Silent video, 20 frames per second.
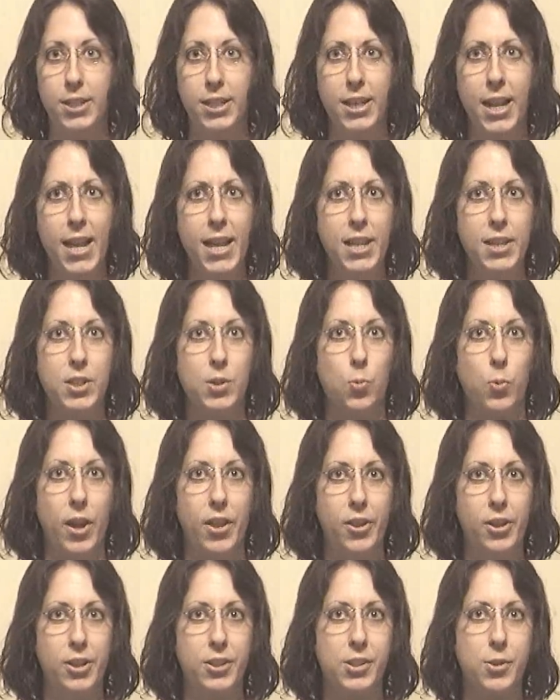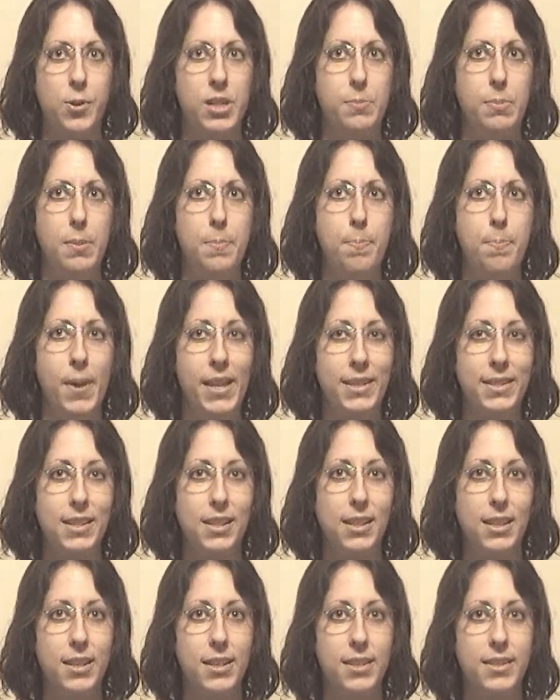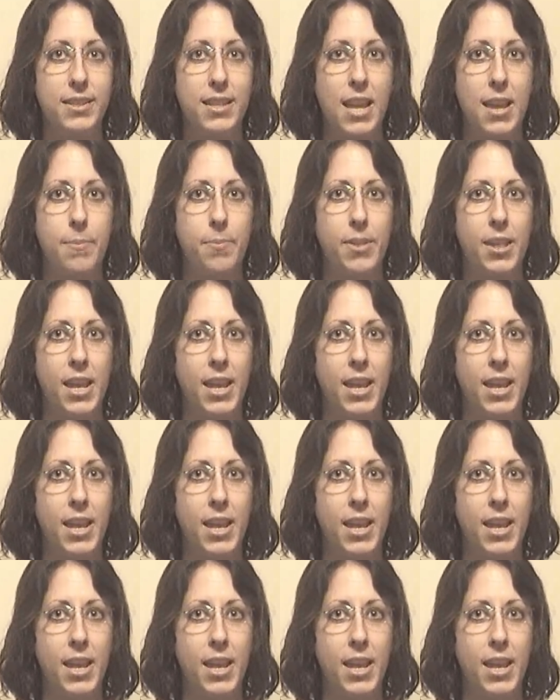Today's weather is going to be basically the same